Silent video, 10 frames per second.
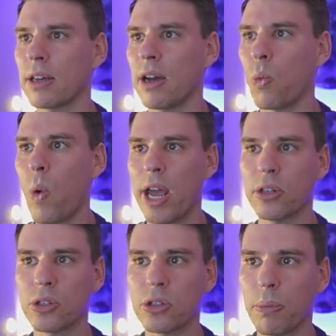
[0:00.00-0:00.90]
a way
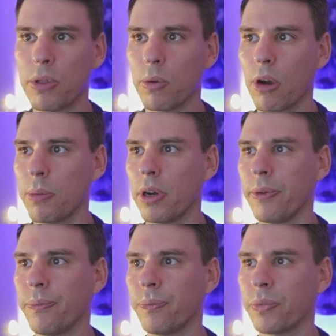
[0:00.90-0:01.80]
to stop the robot.